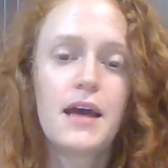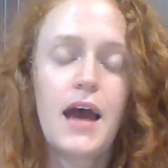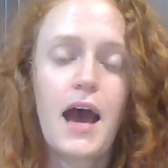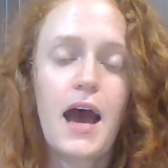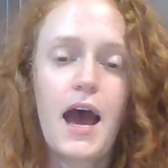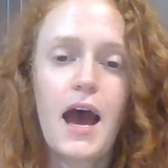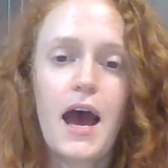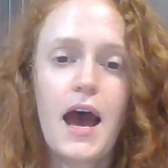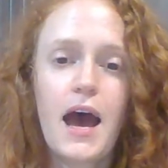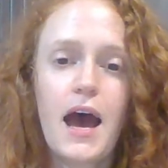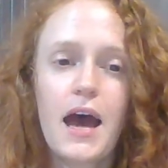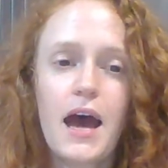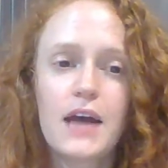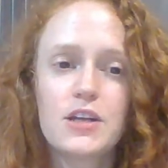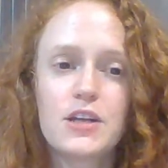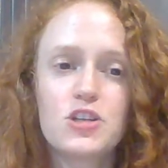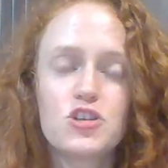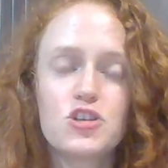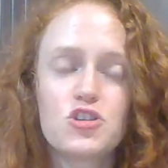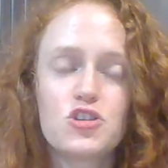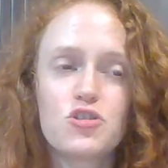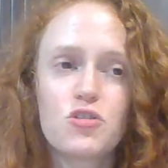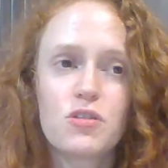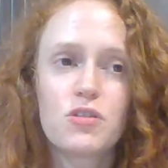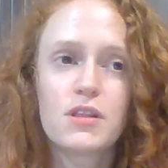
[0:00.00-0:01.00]
And
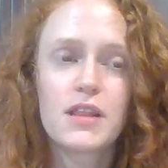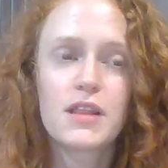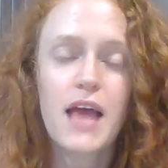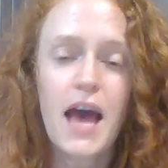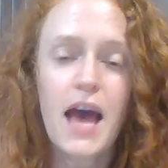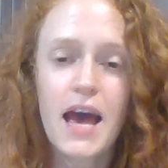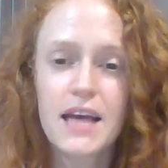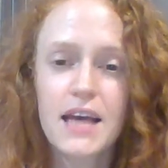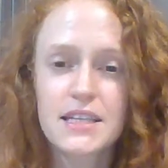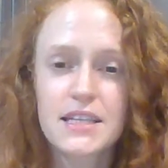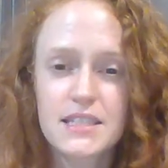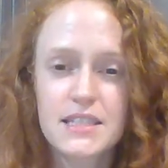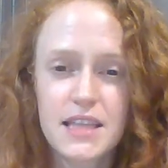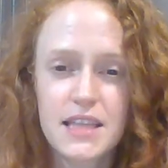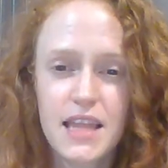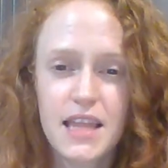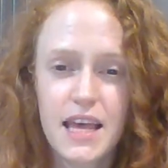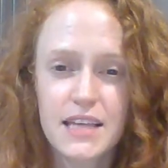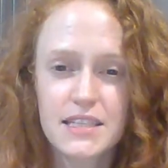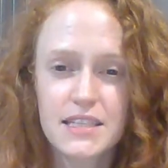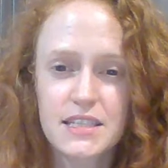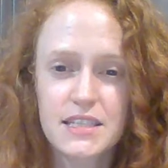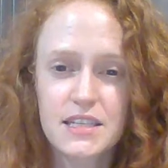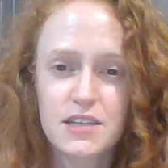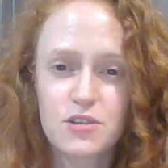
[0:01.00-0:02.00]
your last
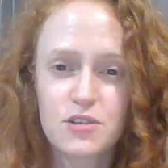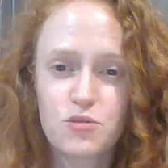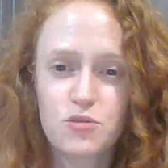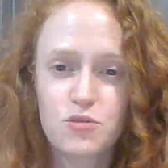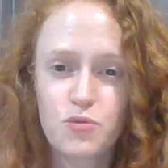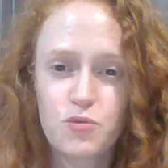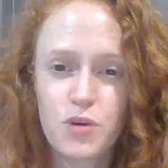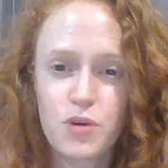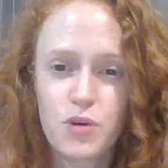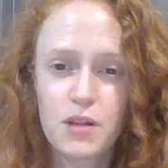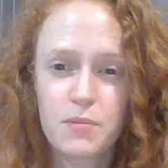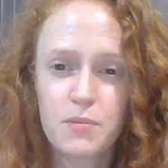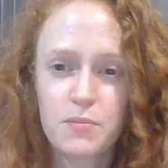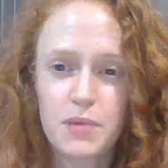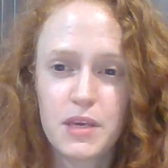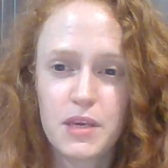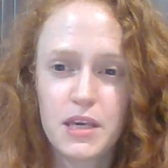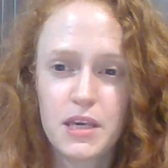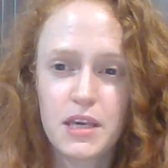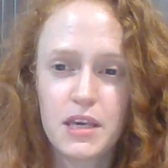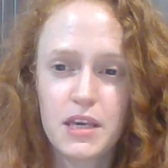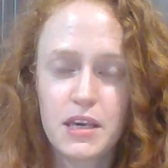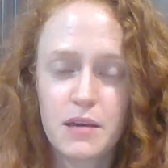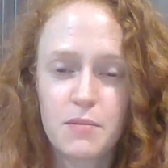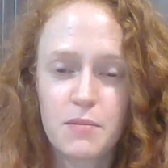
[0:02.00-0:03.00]
lesson will
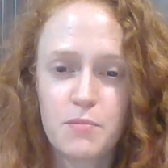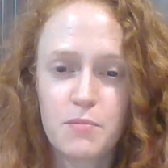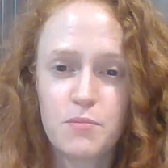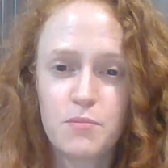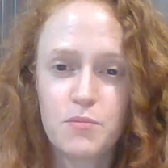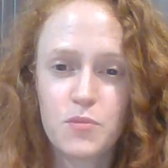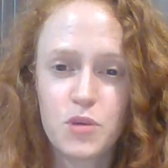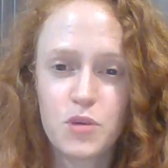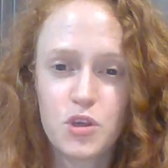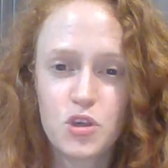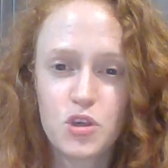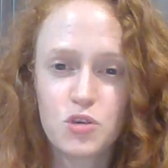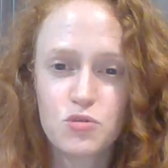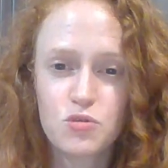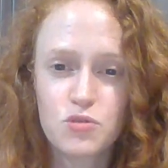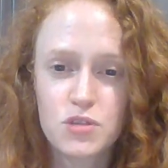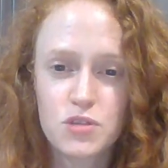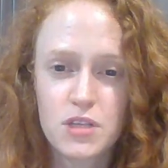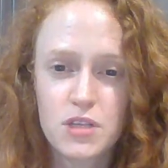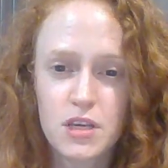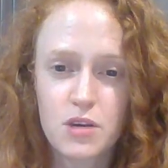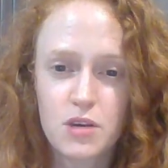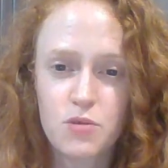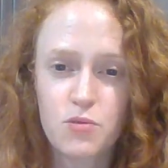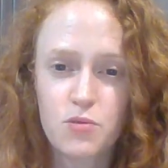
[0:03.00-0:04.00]
be
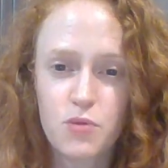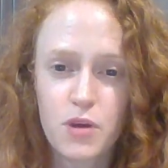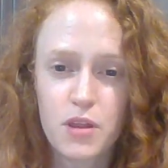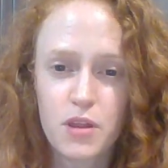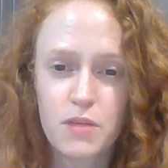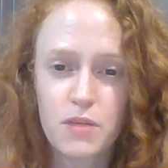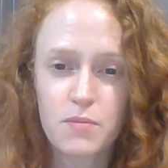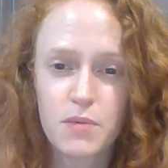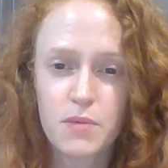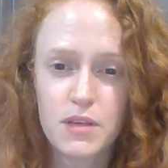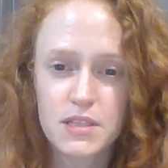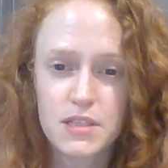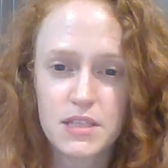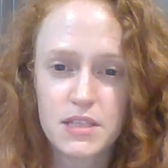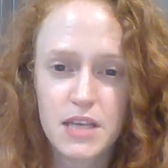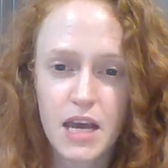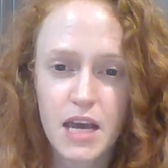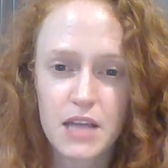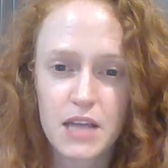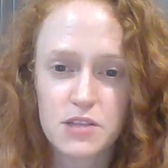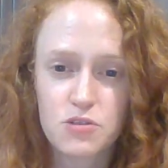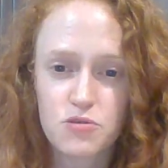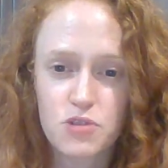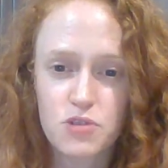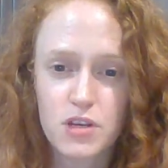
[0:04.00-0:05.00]
music with Miss
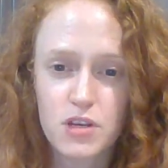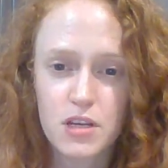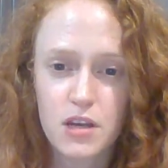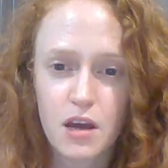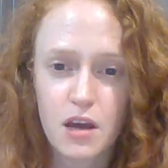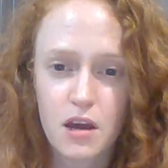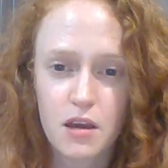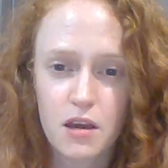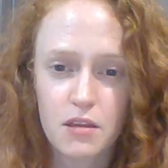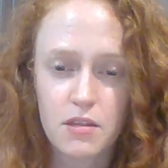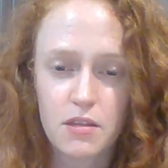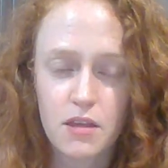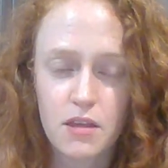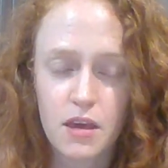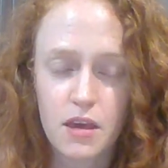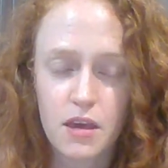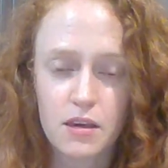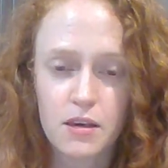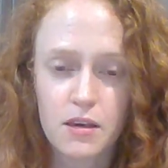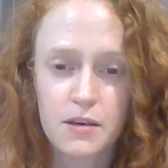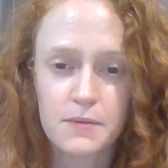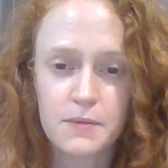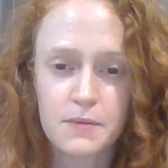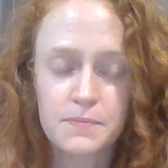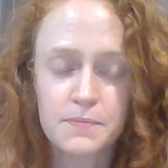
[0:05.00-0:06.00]
Katerina, I
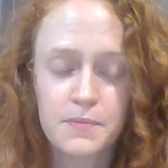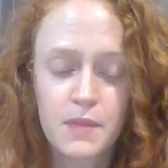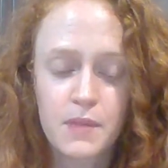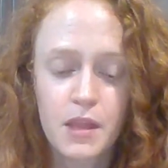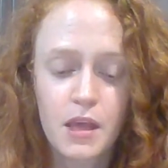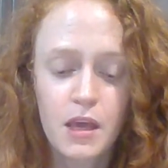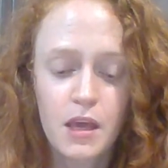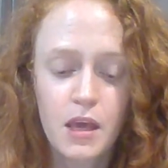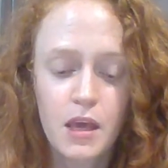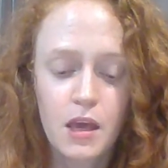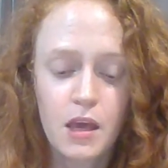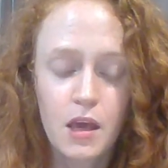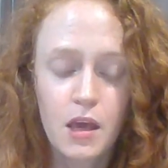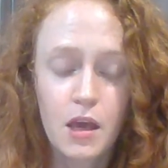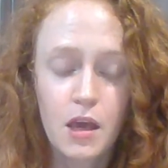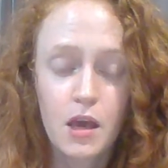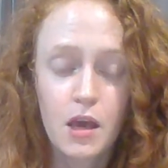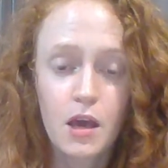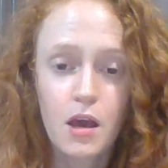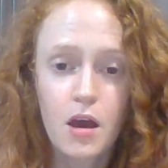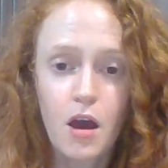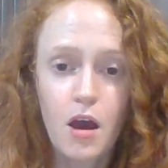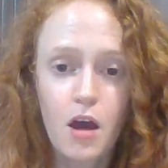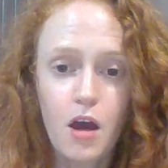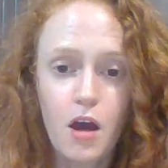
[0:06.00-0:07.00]
think.
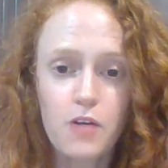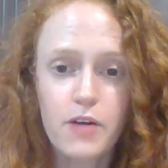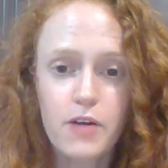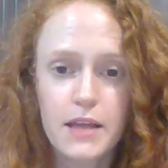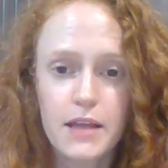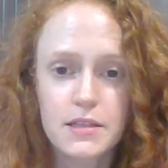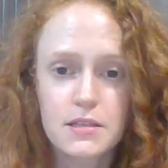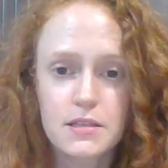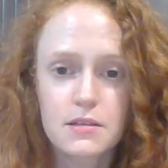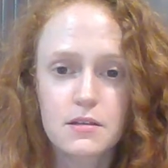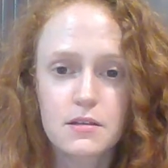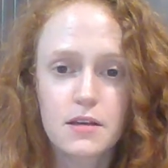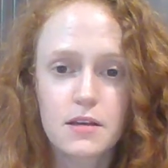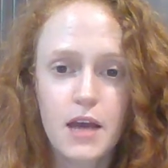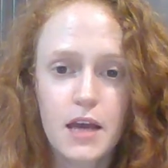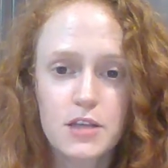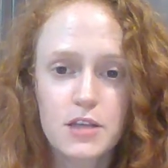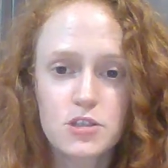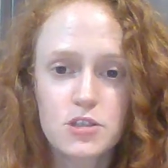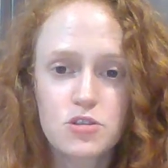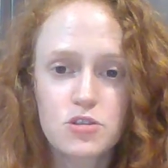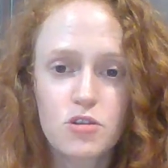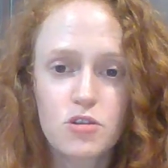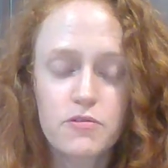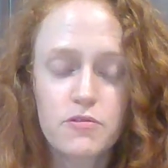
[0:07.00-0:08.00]
All right,
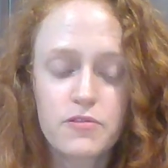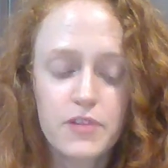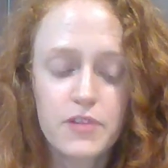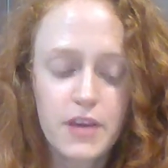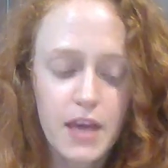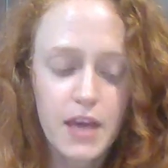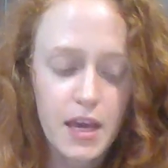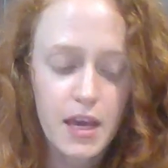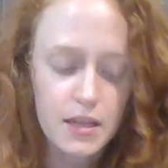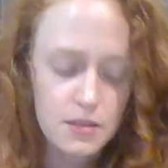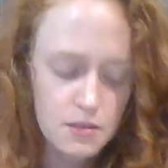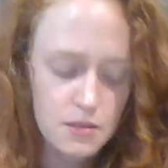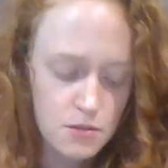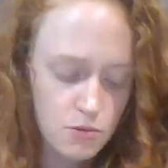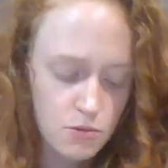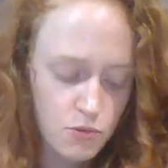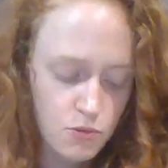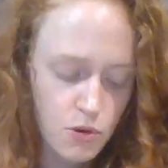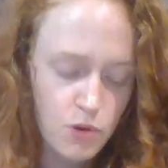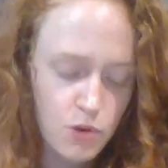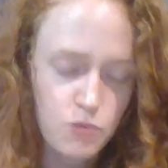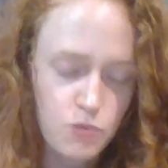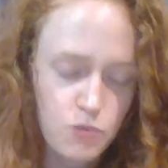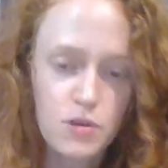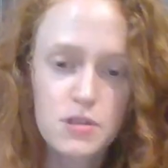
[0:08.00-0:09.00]
guys, don't forget
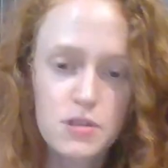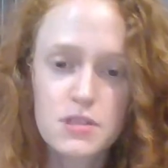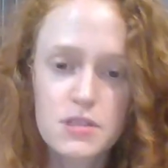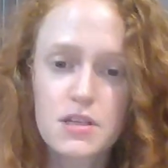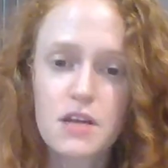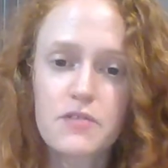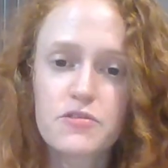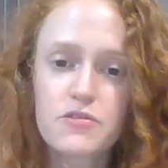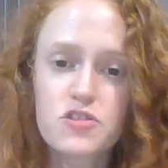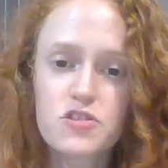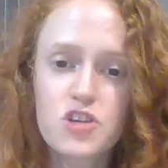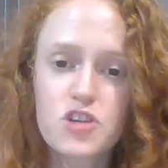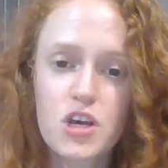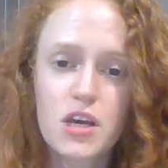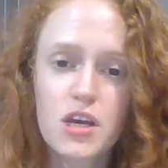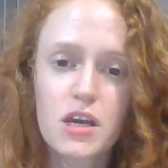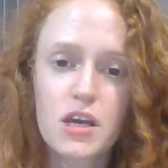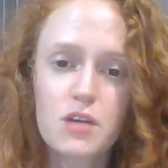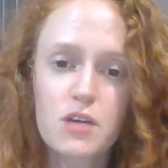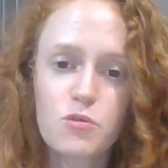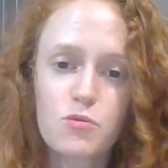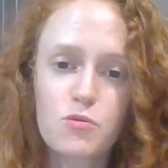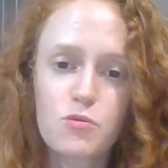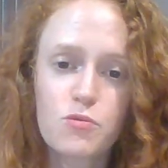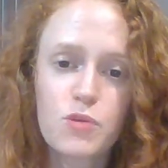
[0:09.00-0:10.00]
when we're self-checking,
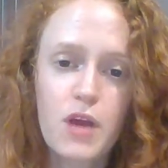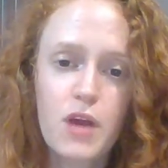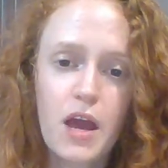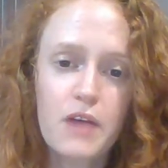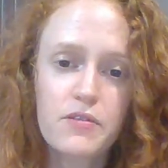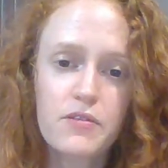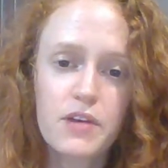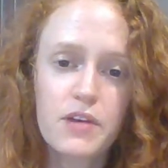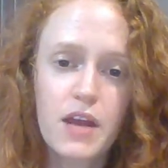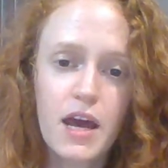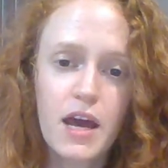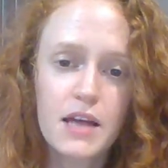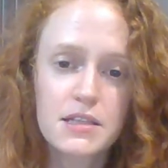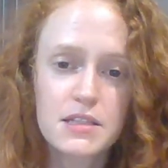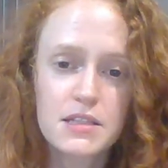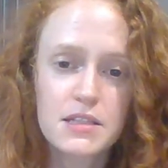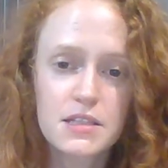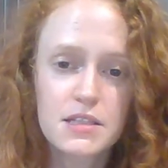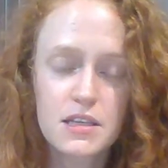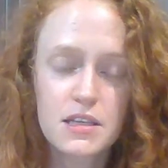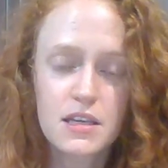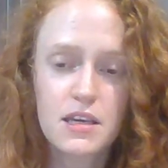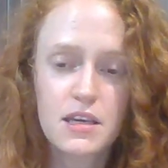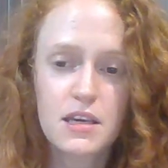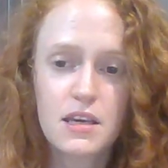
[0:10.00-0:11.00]
when we have an
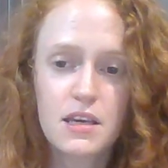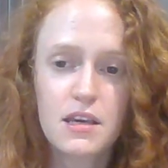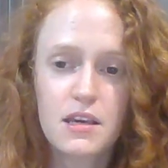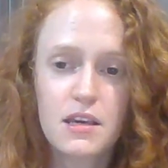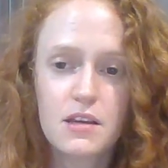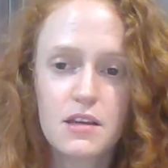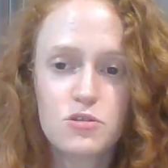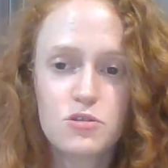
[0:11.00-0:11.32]
answer key,